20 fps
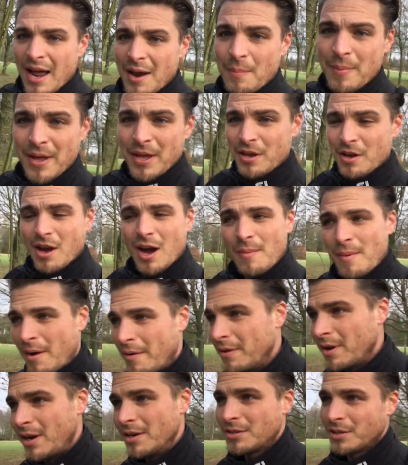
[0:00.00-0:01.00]
And I bet you could come
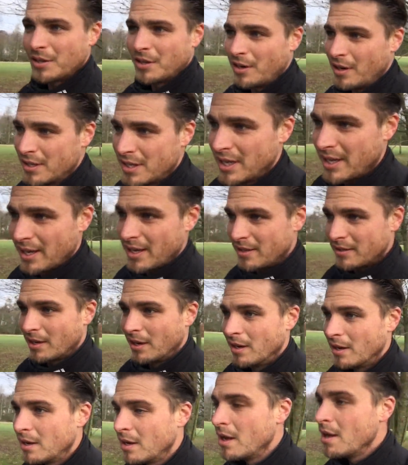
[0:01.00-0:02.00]
up with loads of good ideas.
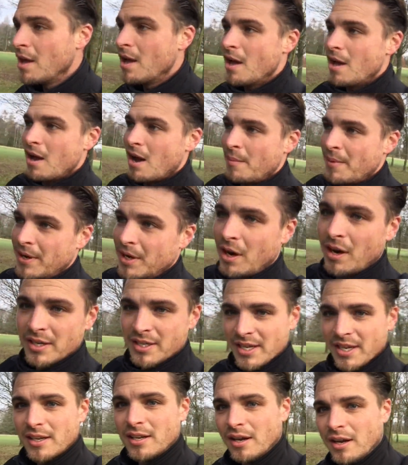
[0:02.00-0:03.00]
I mean, I
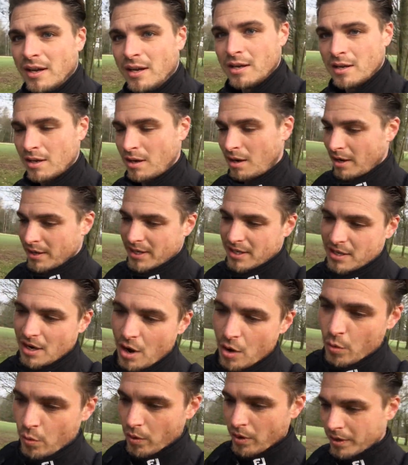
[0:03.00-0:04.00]
did
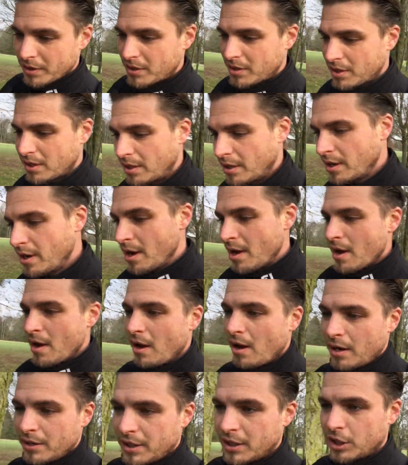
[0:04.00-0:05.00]
no woods,
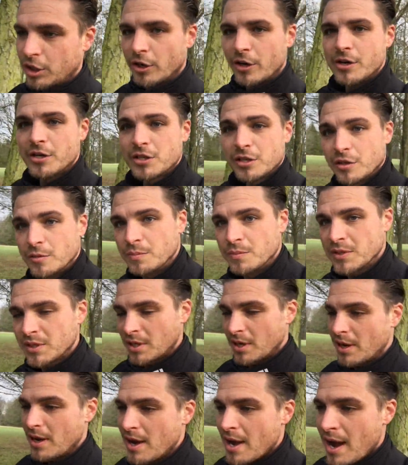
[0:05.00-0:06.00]
I did
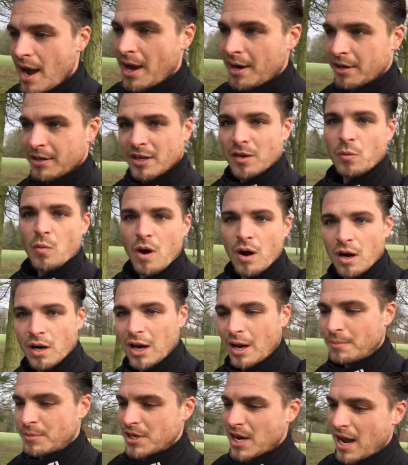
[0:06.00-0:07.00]
gruesomes, and I did a 1
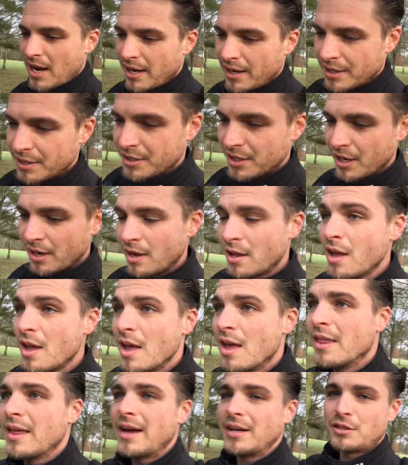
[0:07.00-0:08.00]
club challenge.
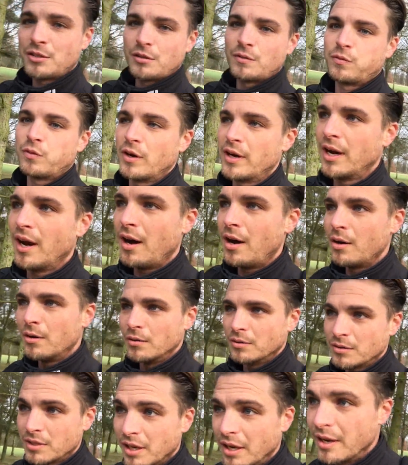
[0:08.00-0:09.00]
That's just 3
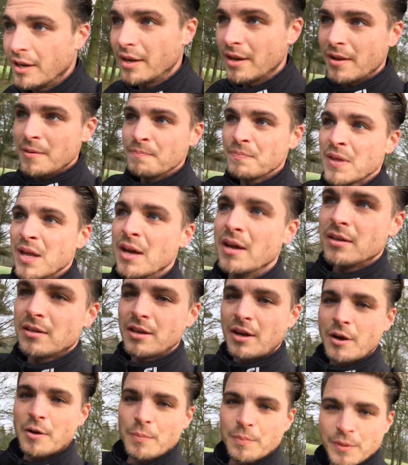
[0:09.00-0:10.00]
holes.
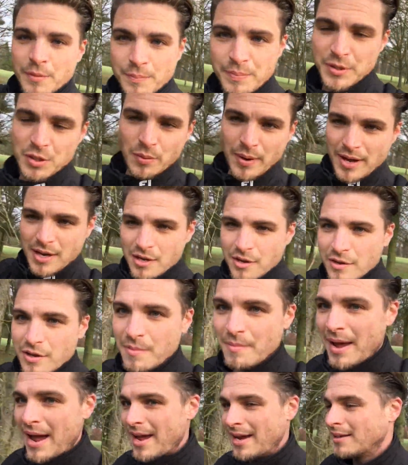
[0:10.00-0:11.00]
So between you and
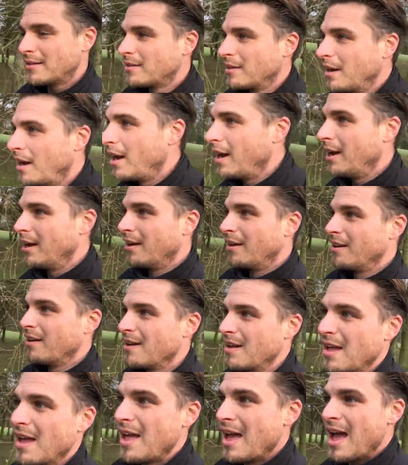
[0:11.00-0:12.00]
your mates, like,
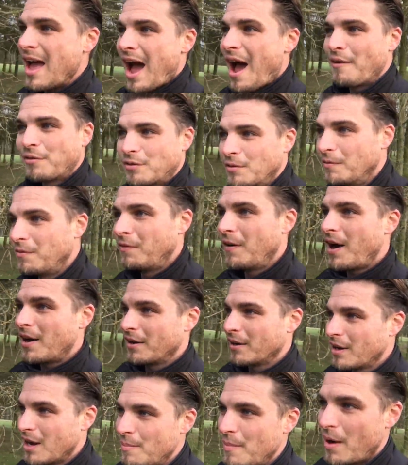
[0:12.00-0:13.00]
have some
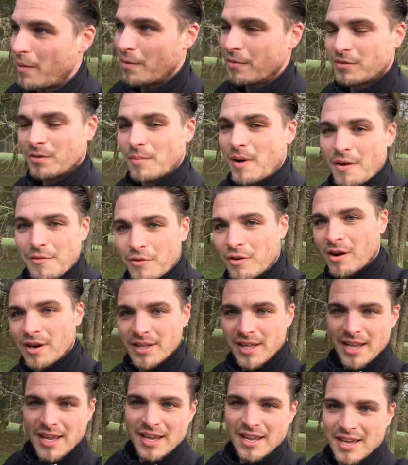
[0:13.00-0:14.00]
fun and come up with some other
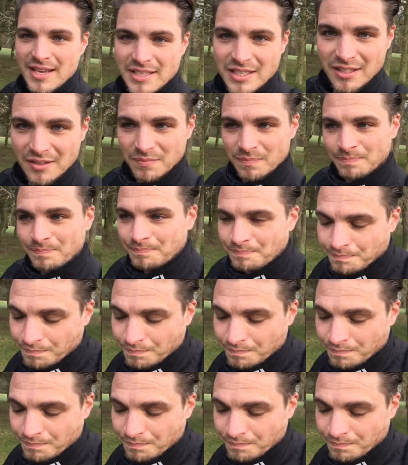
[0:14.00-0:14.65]
ideas, and